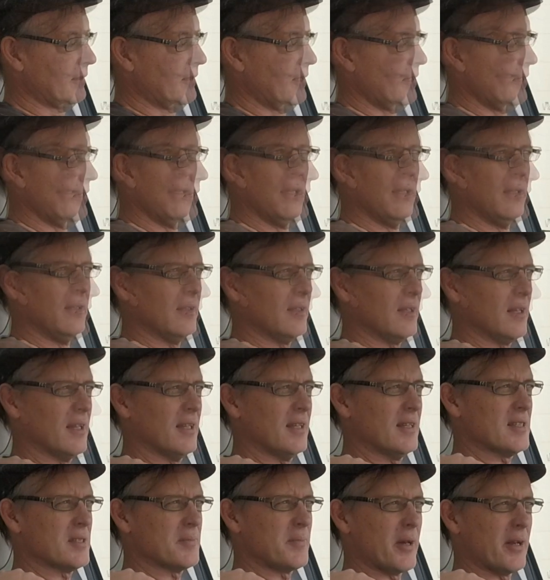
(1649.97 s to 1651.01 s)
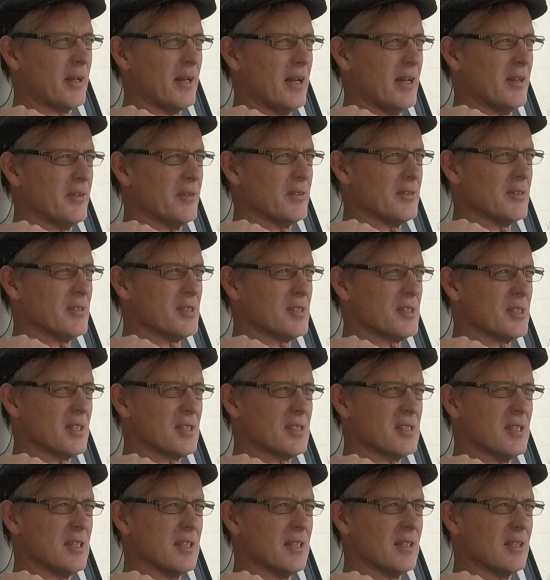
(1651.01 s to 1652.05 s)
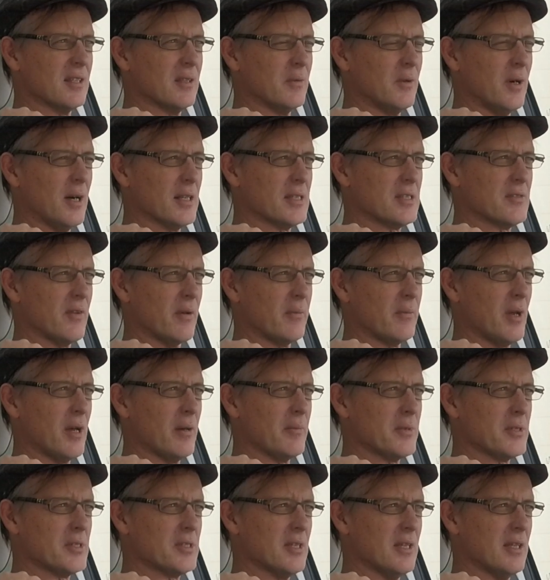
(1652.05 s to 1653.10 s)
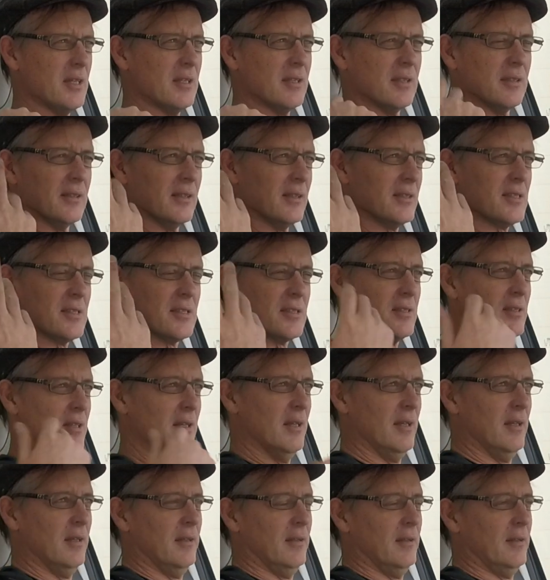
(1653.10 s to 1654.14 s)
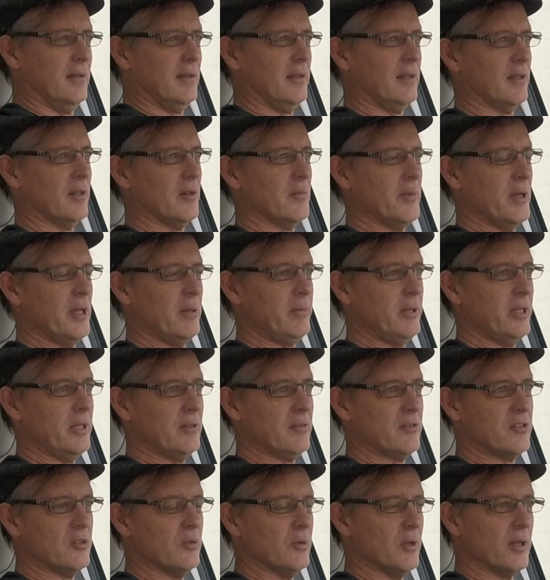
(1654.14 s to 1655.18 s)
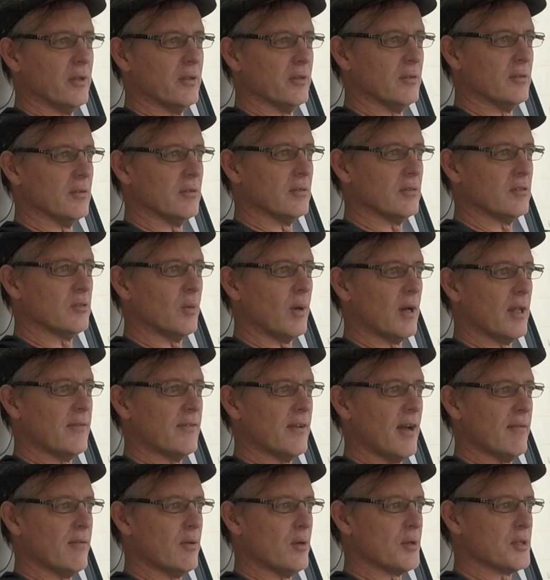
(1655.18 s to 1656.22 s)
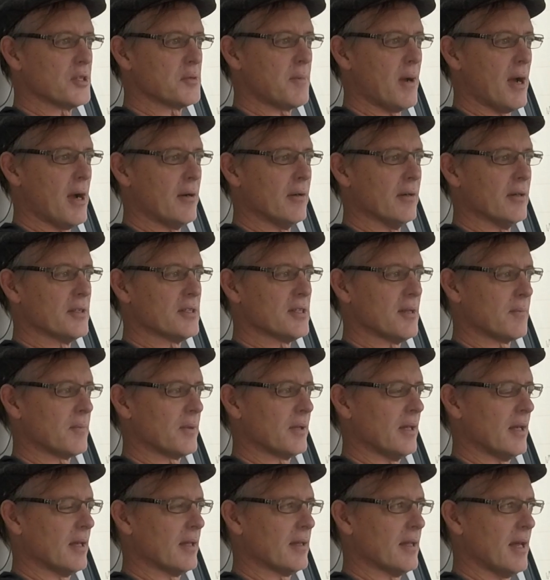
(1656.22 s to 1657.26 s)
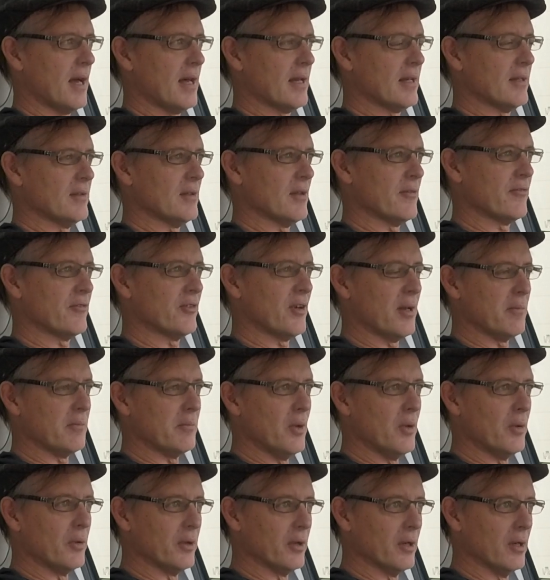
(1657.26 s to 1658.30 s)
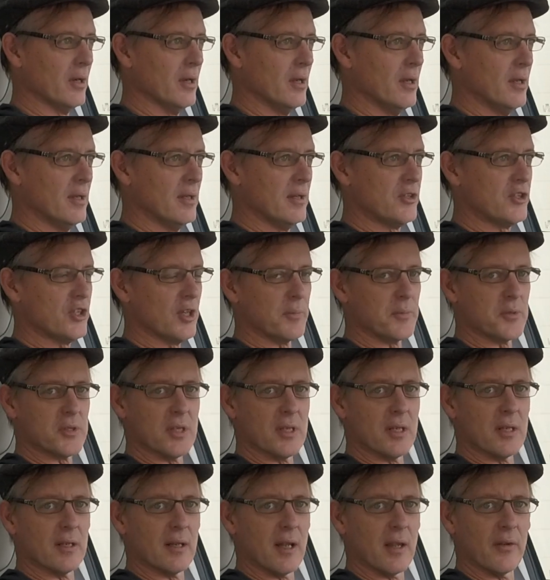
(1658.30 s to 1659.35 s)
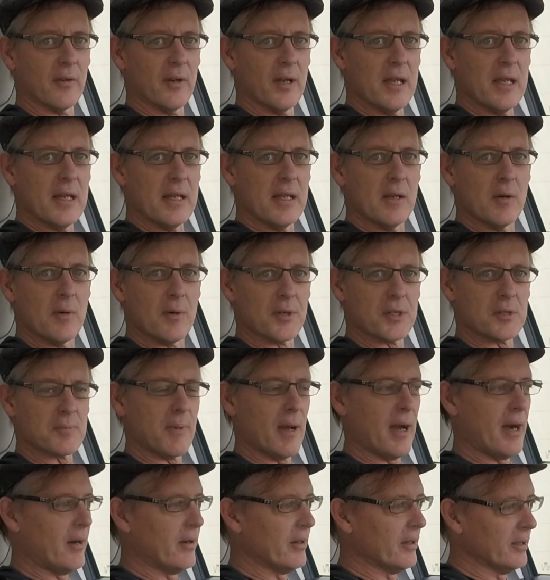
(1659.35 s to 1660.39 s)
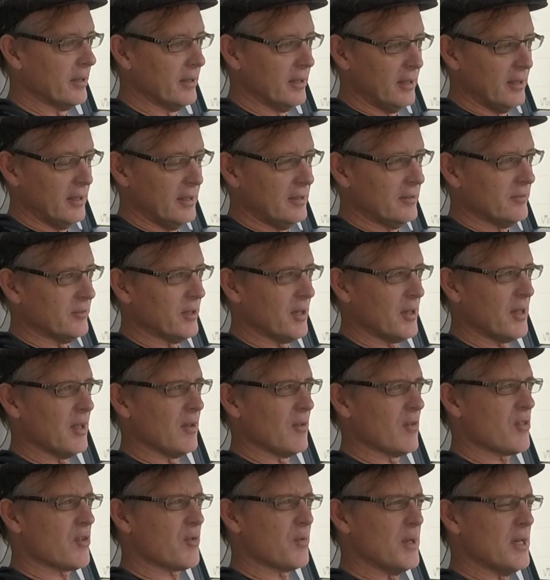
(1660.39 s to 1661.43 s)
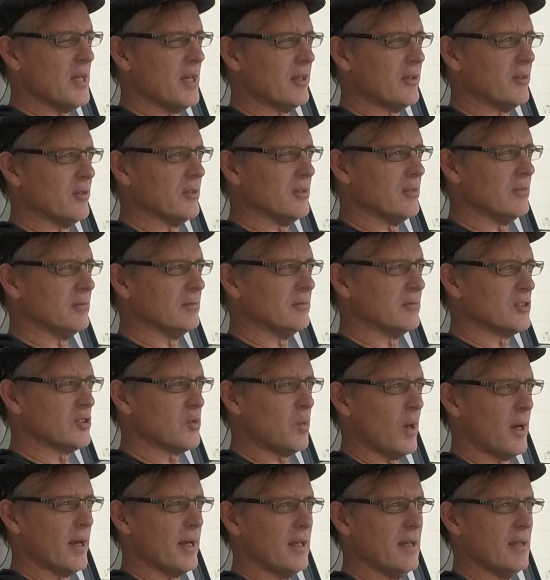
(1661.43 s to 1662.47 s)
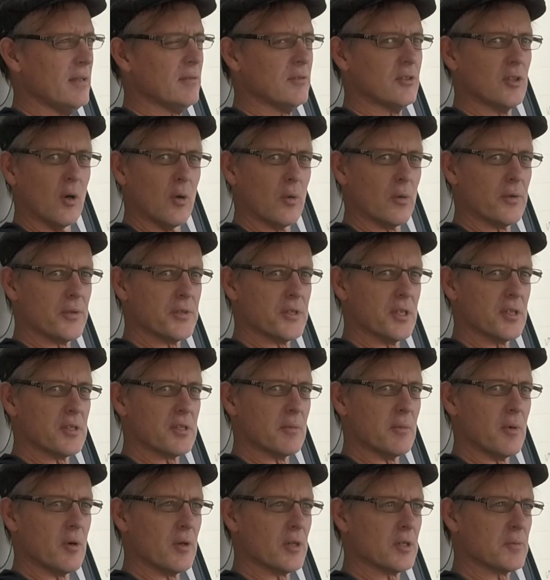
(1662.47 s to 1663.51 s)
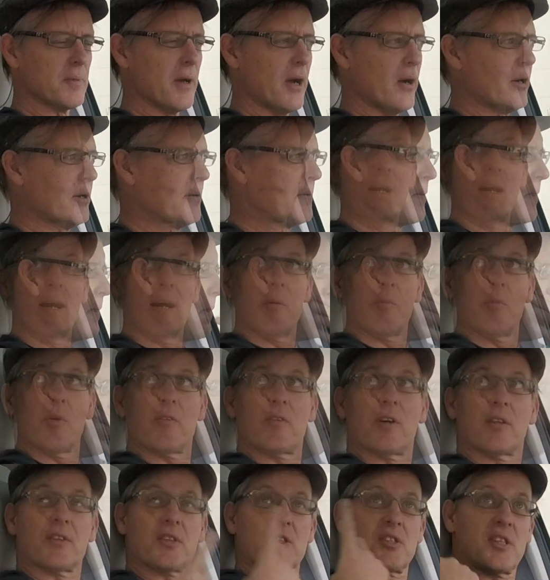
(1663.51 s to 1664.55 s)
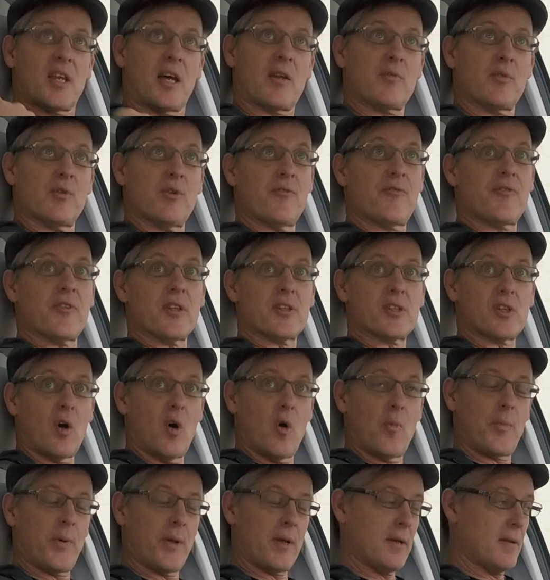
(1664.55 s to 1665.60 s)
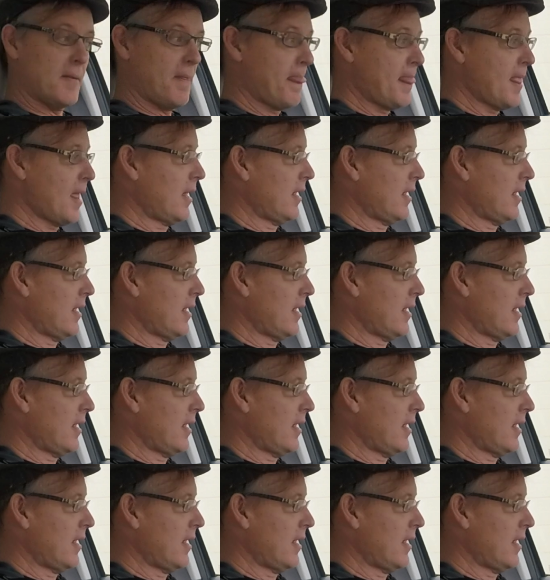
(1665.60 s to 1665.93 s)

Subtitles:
So I think it's about 160 kilowatts, if I'm not mistaken. That's, you know, maybe 225 horsepower or something like that. And the front motor chips in another 80 horsepower for I think 320 total system horsepower. We've got the sunroof that's open,